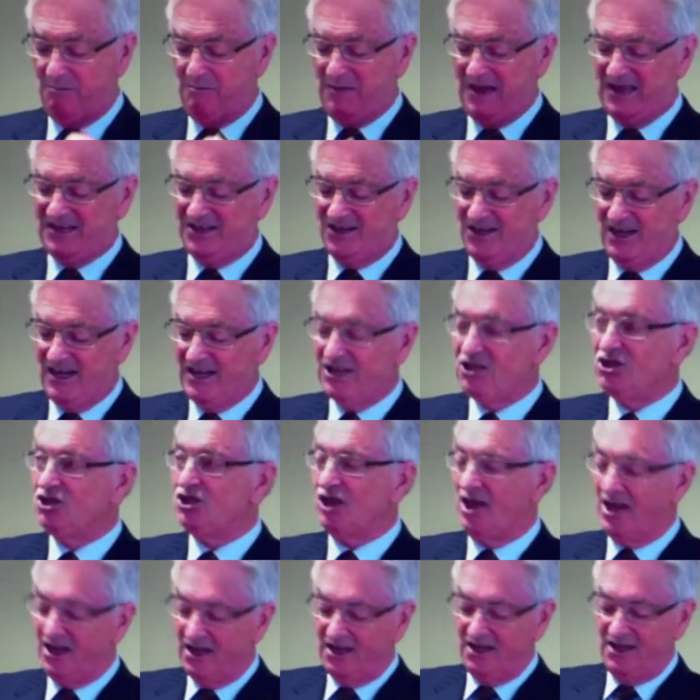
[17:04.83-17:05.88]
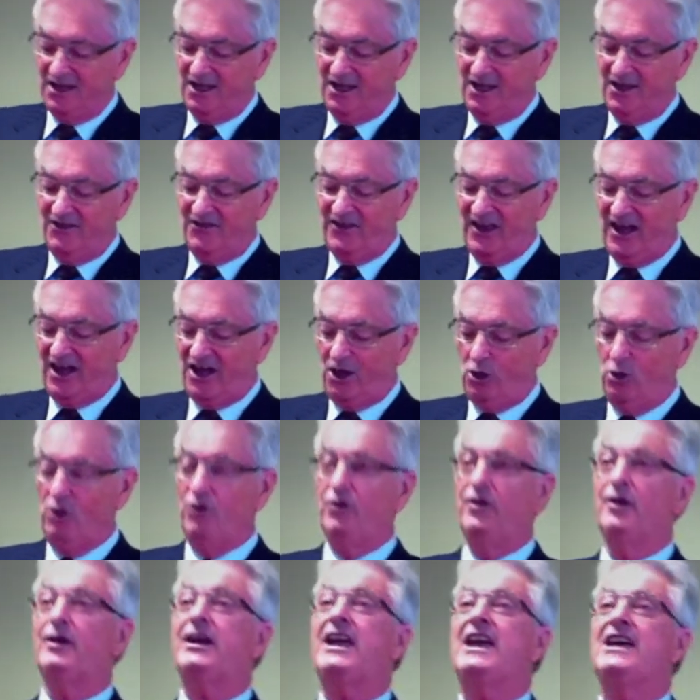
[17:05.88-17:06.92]
better nature,
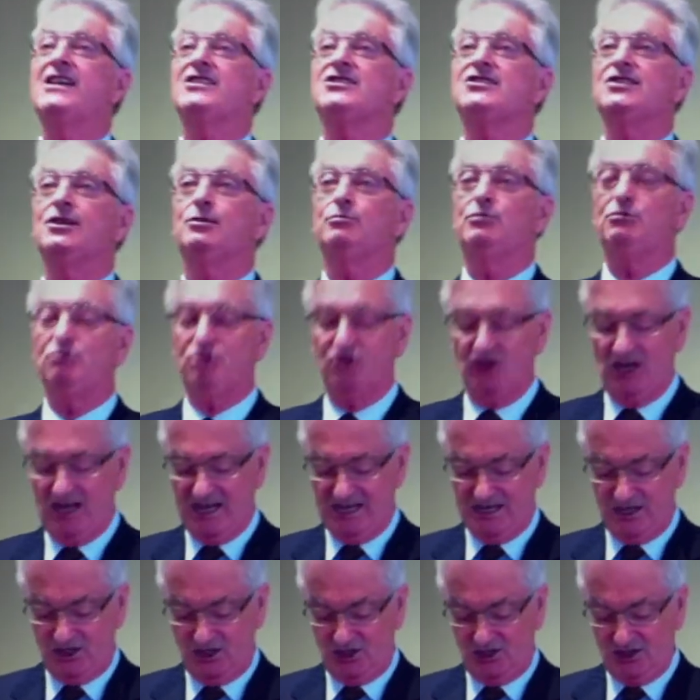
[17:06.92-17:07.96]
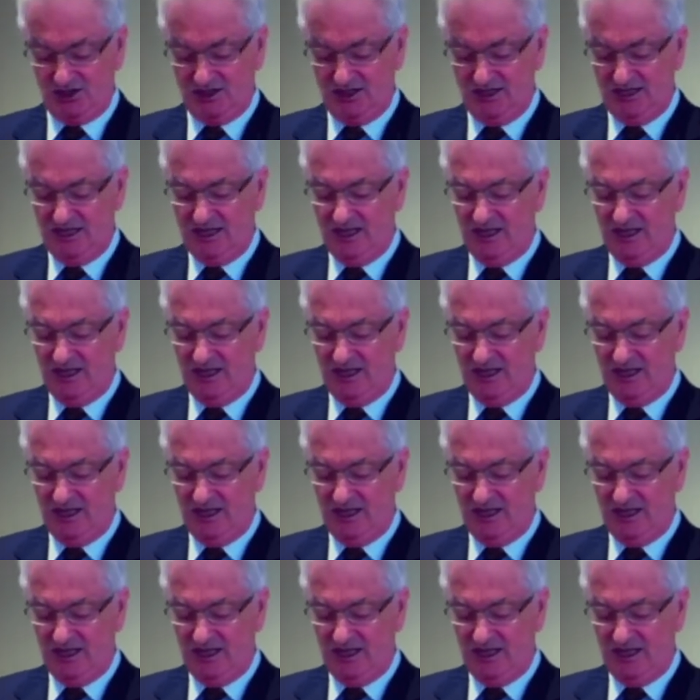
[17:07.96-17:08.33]
the councillor will change.